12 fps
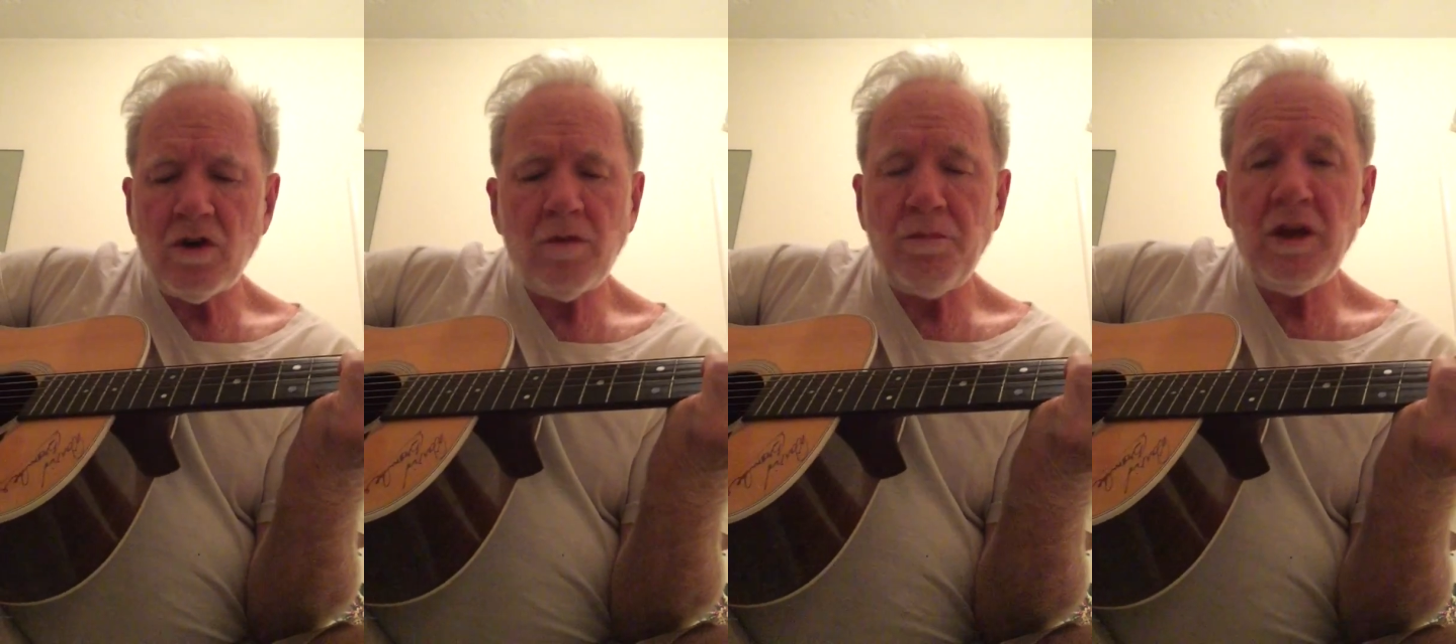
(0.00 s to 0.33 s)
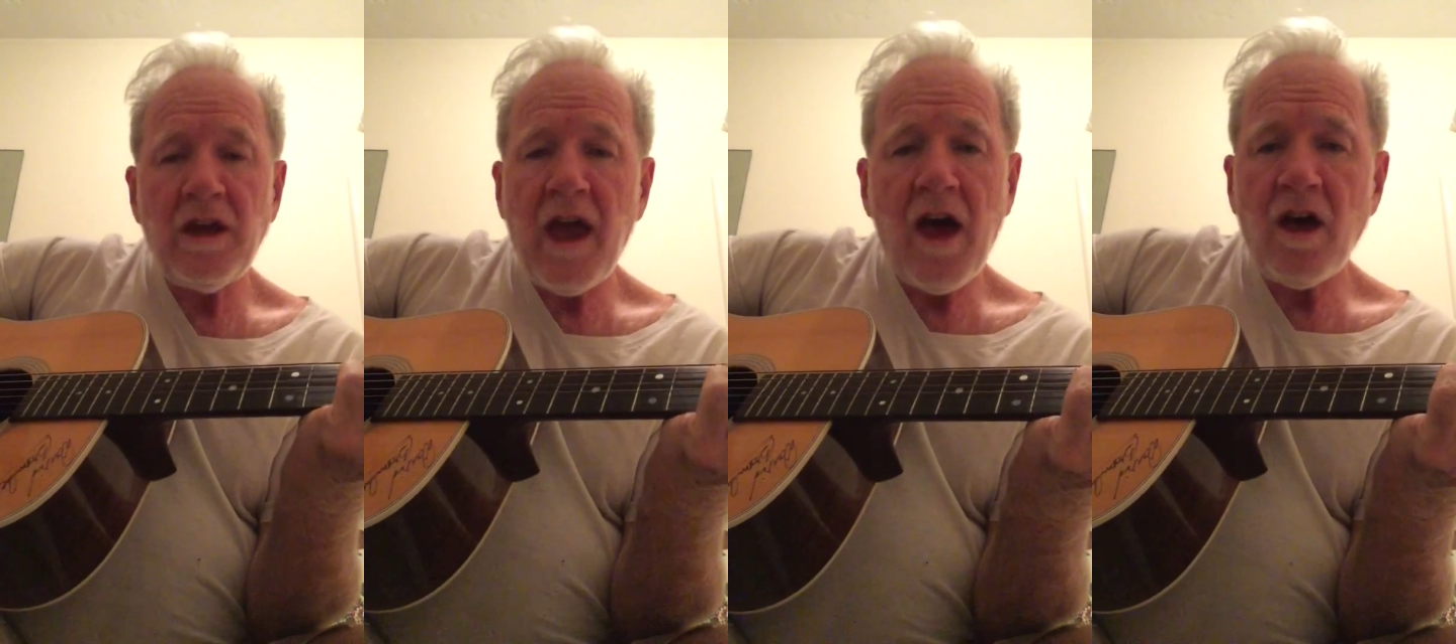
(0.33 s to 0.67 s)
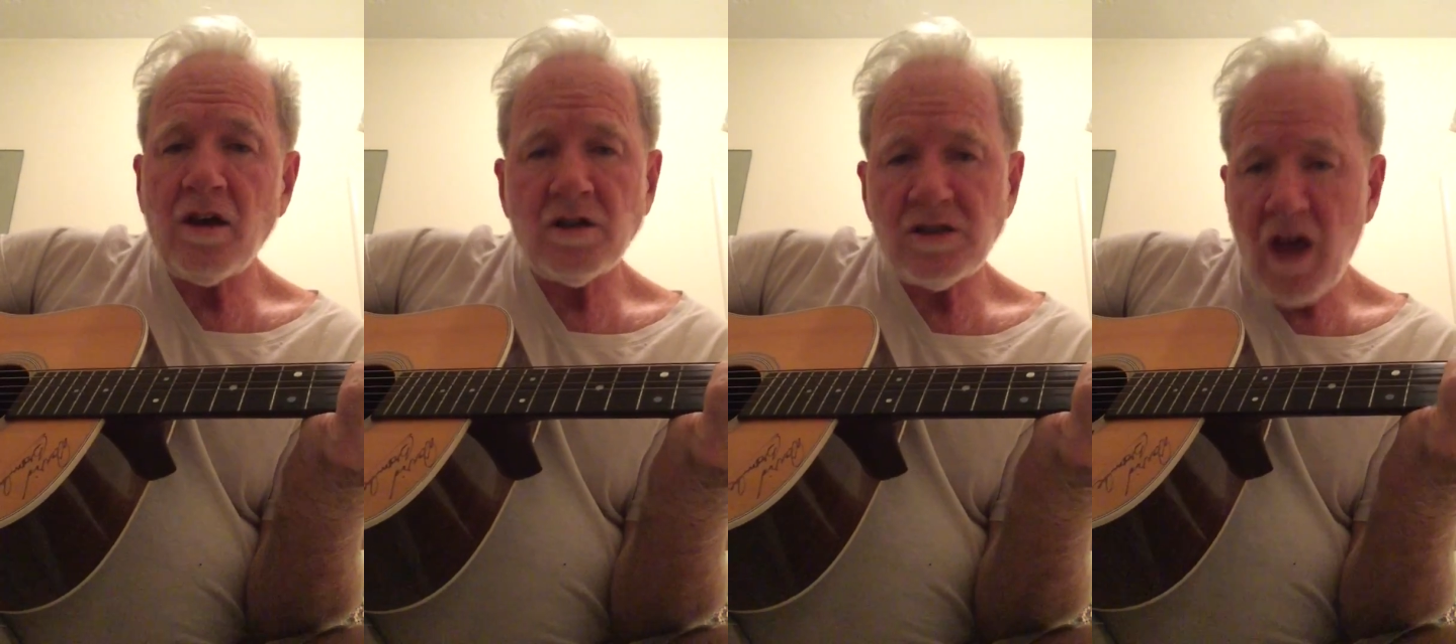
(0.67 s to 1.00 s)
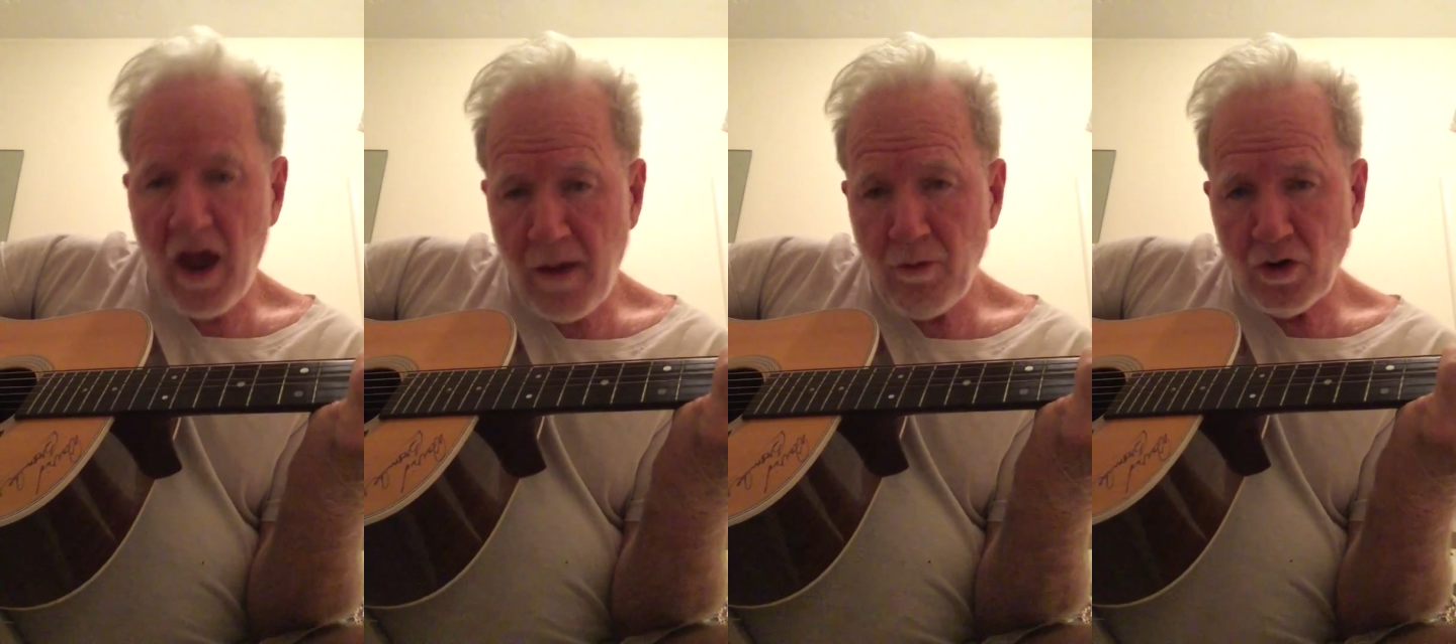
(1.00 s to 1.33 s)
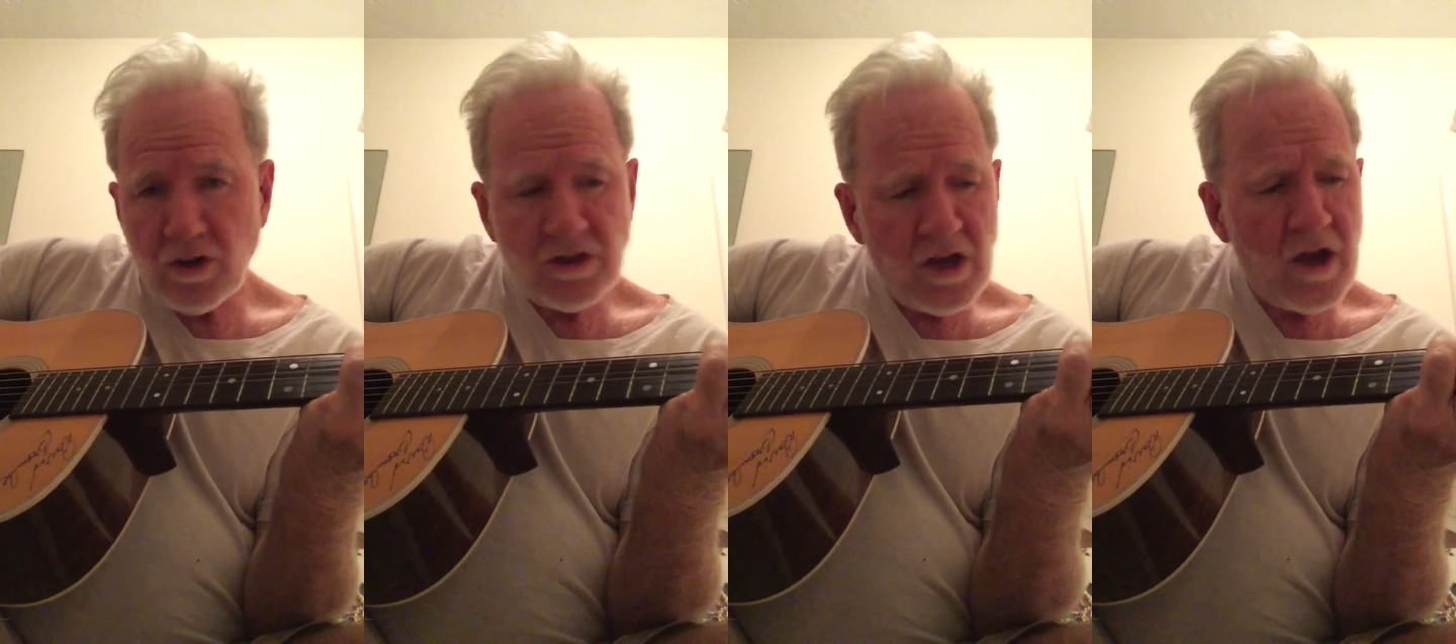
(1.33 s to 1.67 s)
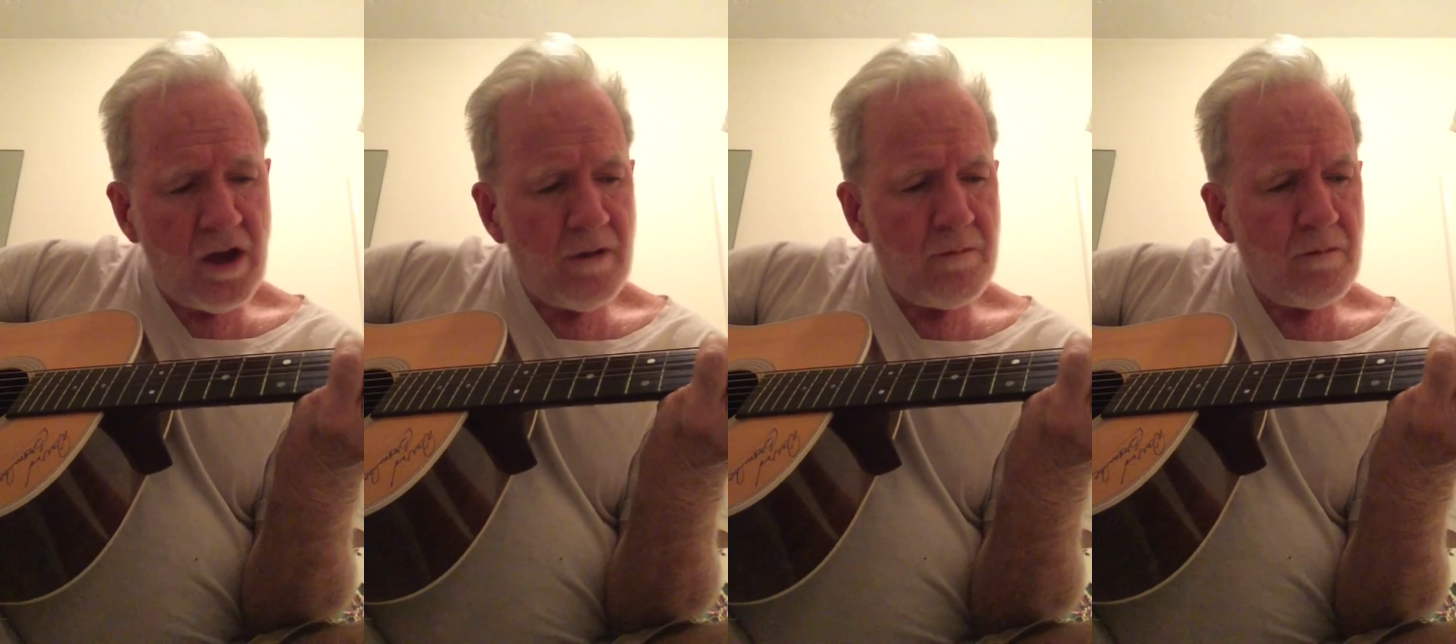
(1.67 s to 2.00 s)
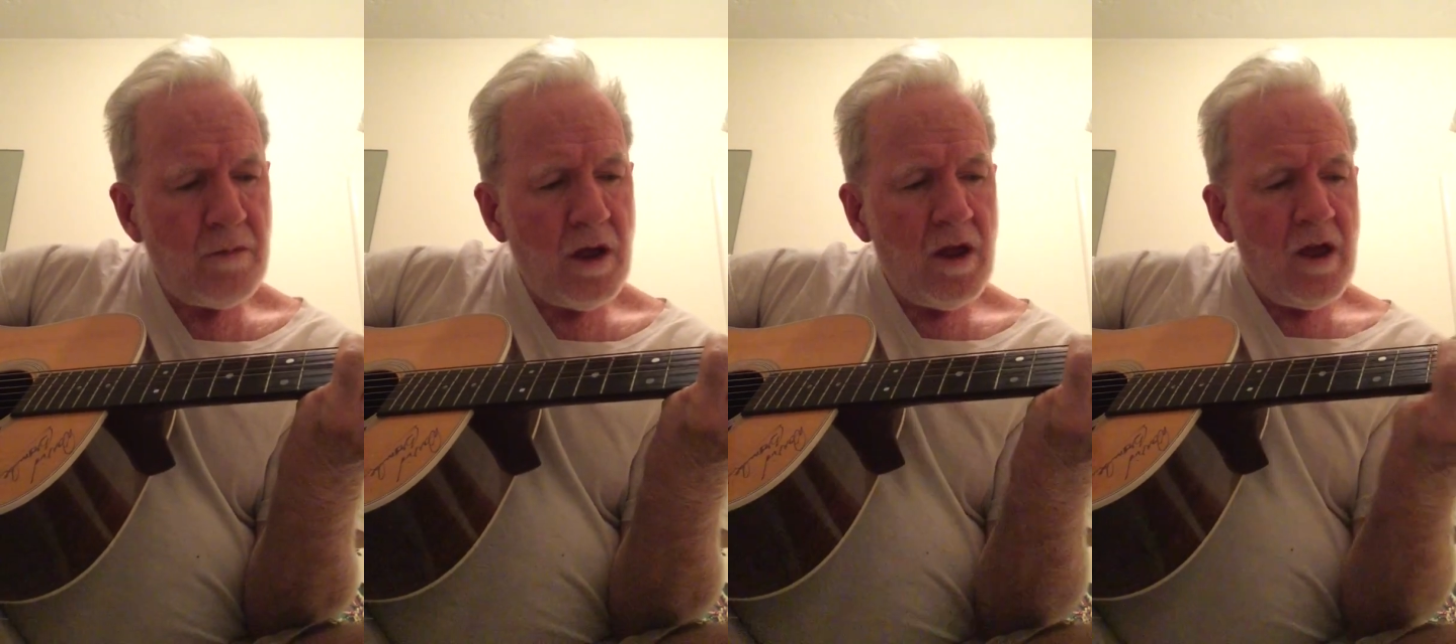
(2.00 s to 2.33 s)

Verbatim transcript: could be Alzheimer's some.